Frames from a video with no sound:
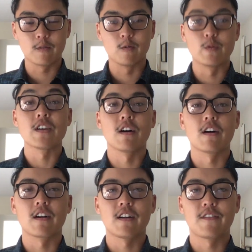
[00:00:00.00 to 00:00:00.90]
we
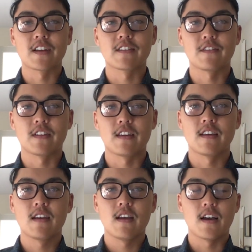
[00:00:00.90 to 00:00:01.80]
are effectively.
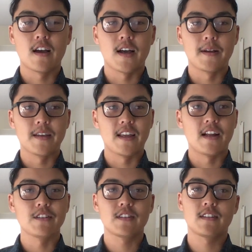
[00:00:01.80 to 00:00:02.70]
And
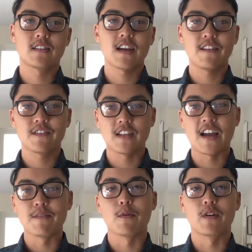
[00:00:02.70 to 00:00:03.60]
I'll kind of
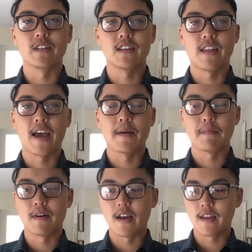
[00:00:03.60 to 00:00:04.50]
dive more into that,
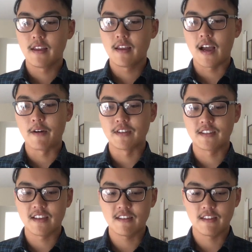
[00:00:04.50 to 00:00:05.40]
but I would
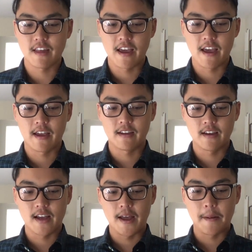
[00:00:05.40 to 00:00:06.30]
say that
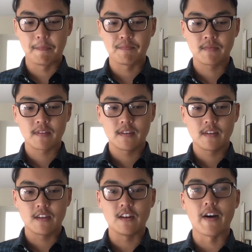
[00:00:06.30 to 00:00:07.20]

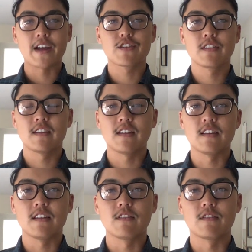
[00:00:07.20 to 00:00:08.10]
you know,
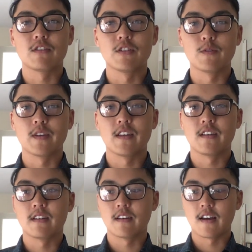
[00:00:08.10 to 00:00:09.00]
actually
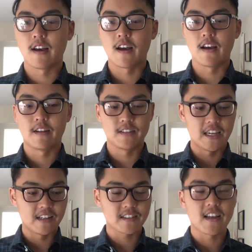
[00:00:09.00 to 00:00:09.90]
doing
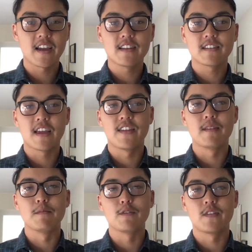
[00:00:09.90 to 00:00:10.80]
data science and
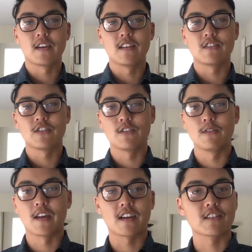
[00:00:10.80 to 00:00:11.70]
then moving
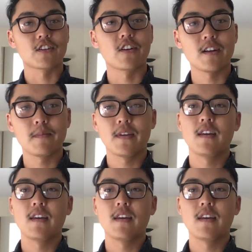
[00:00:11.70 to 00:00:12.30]
into like a startup,